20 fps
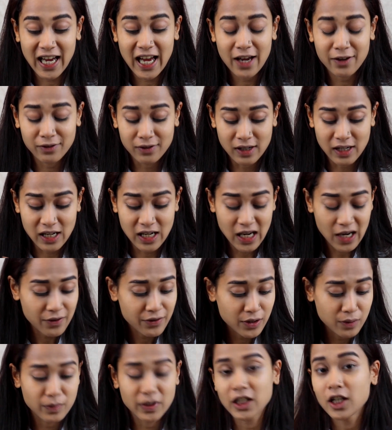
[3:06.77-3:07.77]
I have
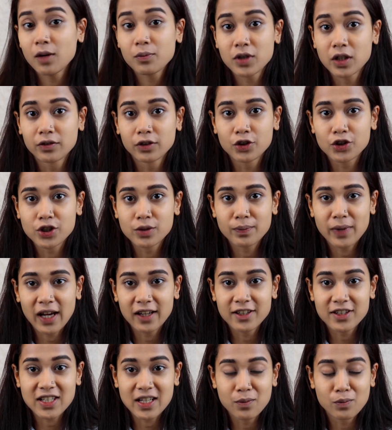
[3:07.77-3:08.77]
loved Makeup Revolution
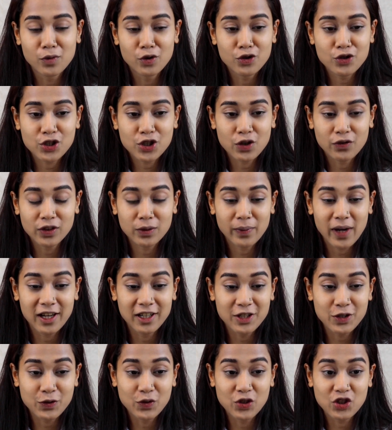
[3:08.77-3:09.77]
palettes, and most of the
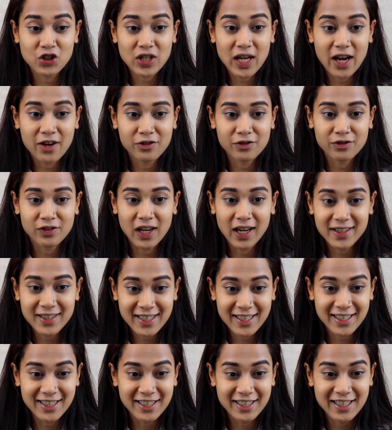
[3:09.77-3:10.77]
palettes which have
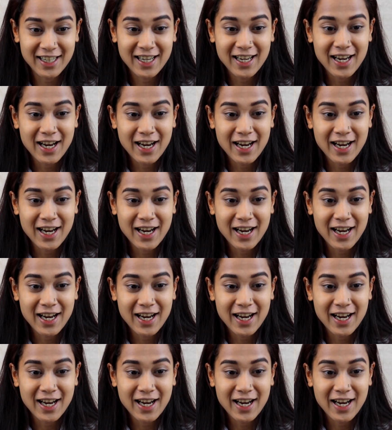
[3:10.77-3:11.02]
lasted